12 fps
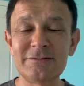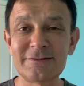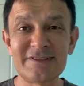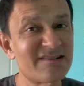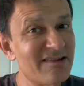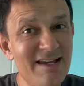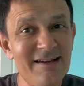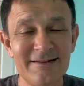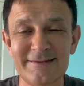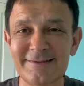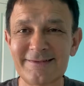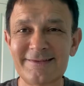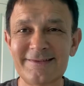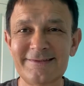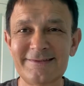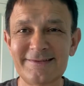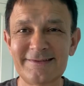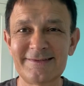It's there.
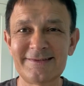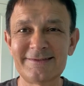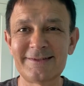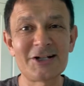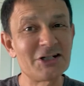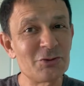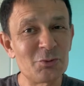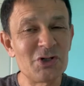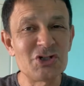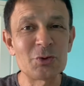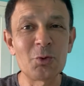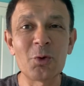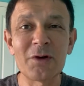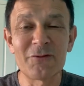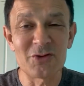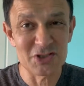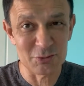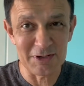I didn't read you all of
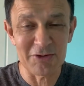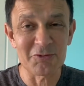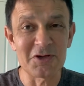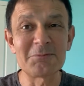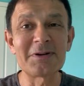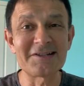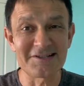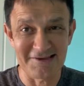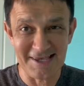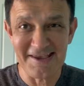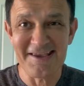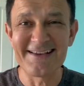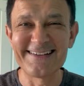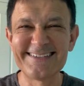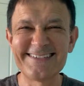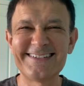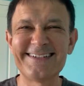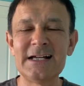verse 23, but it's there.
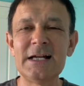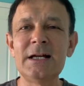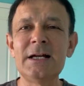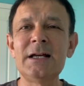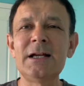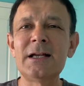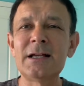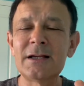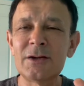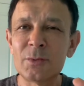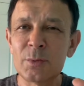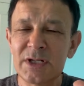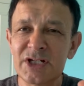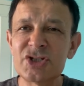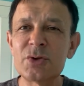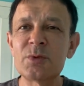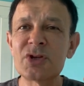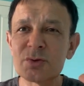
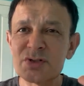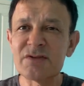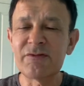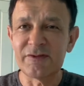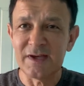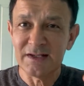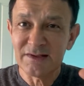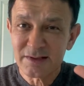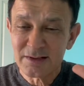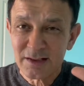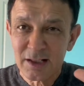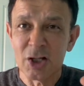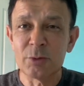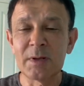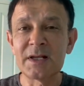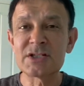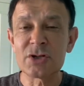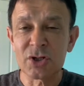Religion with the Christian faith
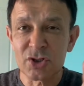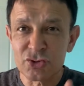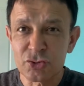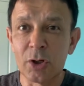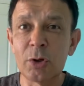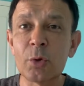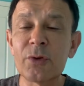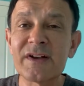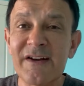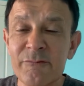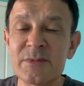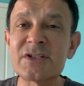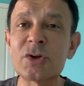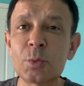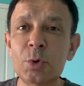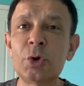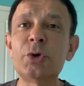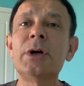globally is going to control all the governments of the
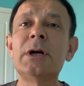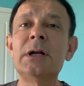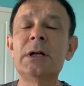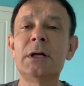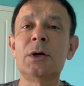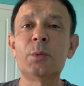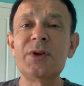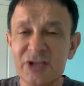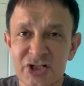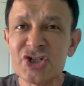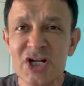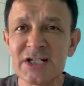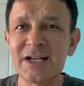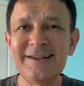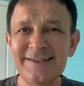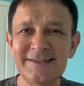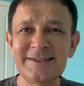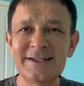world with an agenda
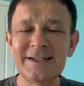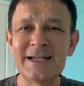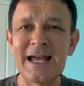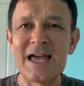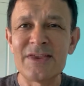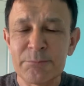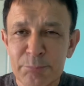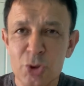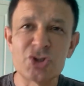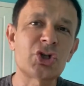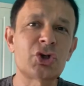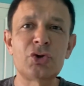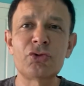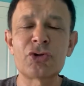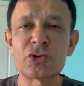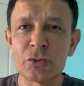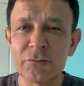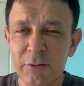and then persecute the
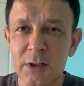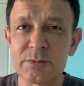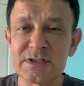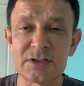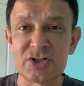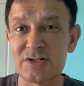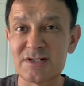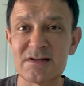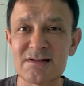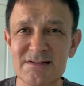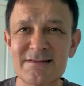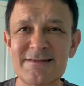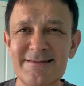true followers of Jesus.